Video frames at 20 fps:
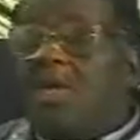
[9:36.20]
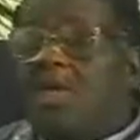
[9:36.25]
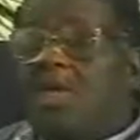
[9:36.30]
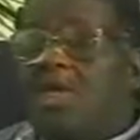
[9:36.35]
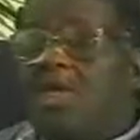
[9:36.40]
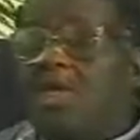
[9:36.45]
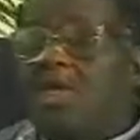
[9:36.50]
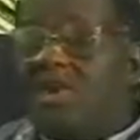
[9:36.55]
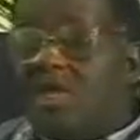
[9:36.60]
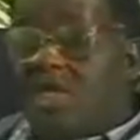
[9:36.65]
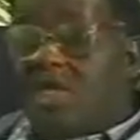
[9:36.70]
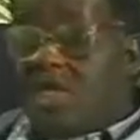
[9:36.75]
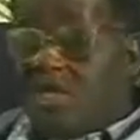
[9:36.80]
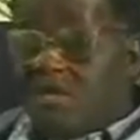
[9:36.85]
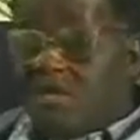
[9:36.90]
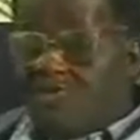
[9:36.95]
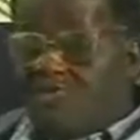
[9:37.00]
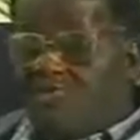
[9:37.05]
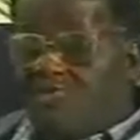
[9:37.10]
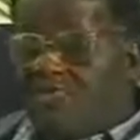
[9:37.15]
in
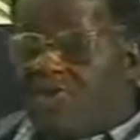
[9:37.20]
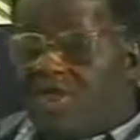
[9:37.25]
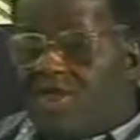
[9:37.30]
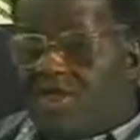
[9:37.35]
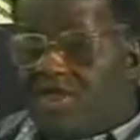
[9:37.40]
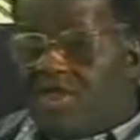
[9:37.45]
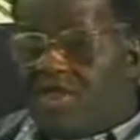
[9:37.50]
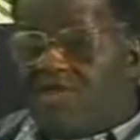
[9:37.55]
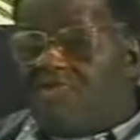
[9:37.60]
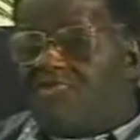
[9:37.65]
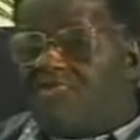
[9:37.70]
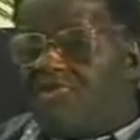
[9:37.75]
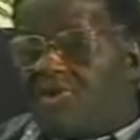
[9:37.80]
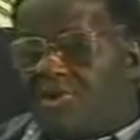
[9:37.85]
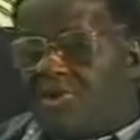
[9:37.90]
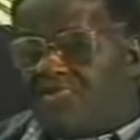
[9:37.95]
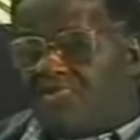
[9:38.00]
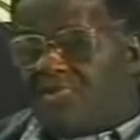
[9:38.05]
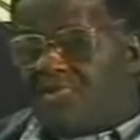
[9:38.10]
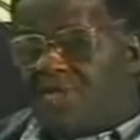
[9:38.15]
every evil
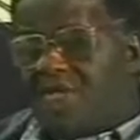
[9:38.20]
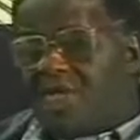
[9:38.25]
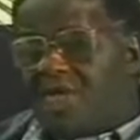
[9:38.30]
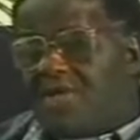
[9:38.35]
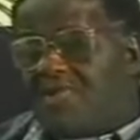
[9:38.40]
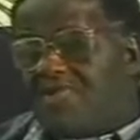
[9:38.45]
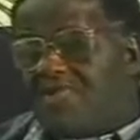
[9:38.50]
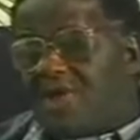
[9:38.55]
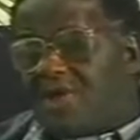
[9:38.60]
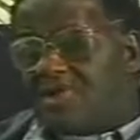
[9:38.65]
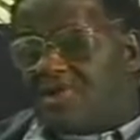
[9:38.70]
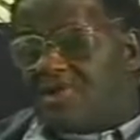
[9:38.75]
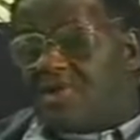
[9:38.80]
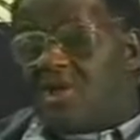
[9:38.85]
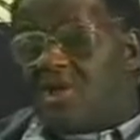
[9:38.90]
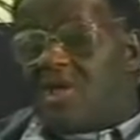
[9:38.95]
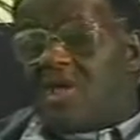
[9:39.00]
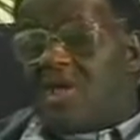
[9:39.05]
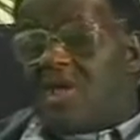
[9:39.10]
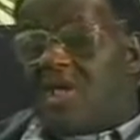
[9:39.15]
thing that
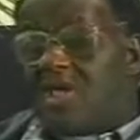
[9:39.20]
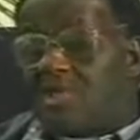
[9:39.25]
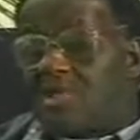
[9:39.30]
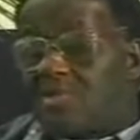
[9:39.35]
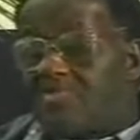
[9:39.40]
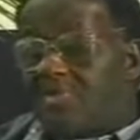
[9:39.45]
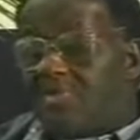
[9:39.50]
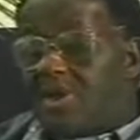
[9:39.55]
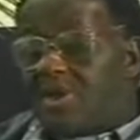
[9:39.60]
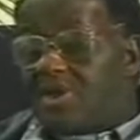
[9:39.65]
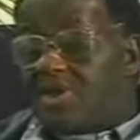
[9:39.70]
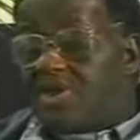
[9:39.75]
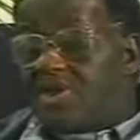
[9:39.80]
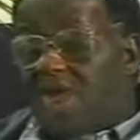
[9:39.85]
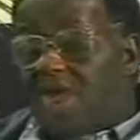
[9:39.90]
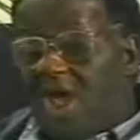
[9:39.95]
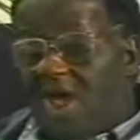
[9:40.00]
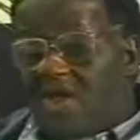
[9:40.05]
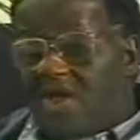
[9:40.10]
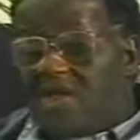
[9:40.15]
has been
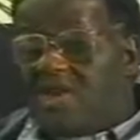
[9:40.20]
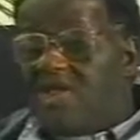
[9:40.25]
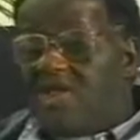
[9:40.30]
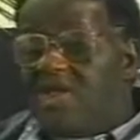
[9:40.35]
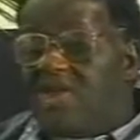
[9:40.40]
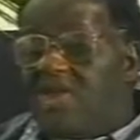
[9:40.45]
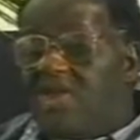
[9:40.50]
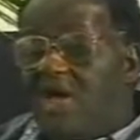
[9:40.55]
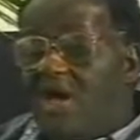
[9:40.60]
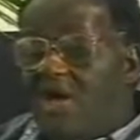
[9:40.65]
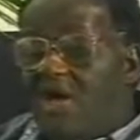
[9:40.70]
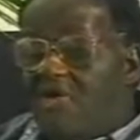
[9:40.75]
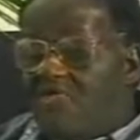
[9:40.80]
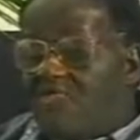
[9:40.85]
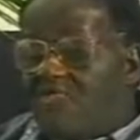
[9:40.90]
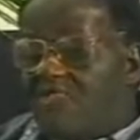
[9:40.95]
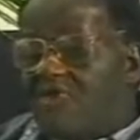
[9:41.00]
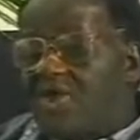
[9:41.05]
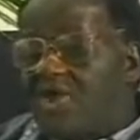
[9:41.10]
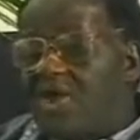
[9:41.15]
done in
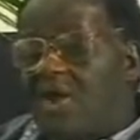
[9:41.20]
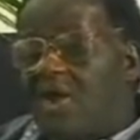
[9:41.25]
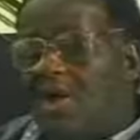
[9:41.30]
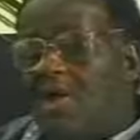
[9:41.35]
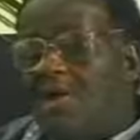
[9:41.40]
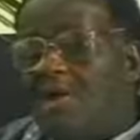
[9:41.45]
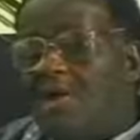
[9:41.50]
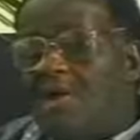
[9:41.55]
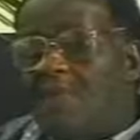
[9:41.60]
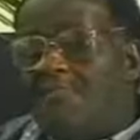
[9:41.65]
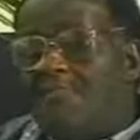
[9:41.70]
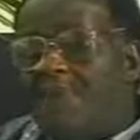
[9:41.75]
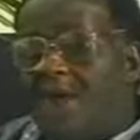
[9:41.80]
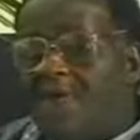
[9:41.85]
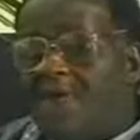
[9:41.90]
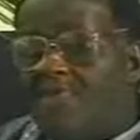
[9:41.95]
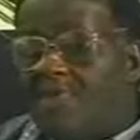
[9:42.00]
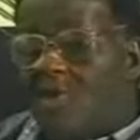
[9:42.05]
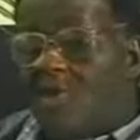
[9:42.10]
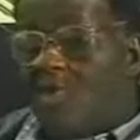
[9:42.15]
Africa by
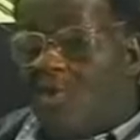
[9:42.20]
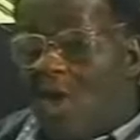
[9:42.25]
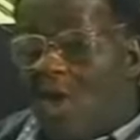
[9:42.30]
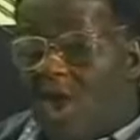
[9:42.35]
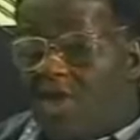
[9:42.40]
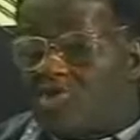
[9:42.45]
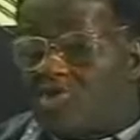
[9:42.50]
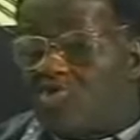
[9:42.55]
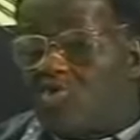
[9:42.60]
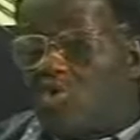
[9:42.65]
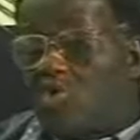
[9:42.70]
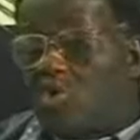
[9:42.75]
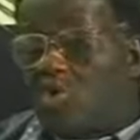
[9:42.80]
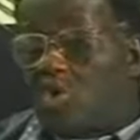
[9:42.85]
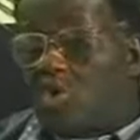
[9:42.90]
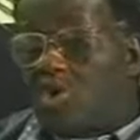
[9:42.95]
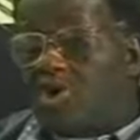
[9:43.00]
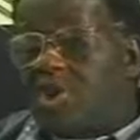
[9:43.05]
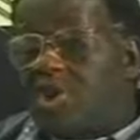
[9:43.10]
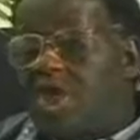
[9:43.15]
the white
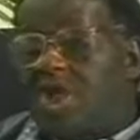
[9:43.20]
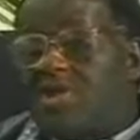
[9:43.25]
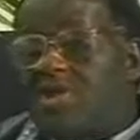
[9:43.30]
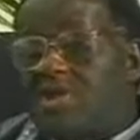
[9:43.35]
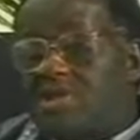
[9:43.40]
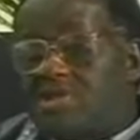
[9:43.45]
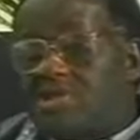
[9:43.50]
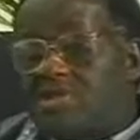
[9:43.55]
colonialists,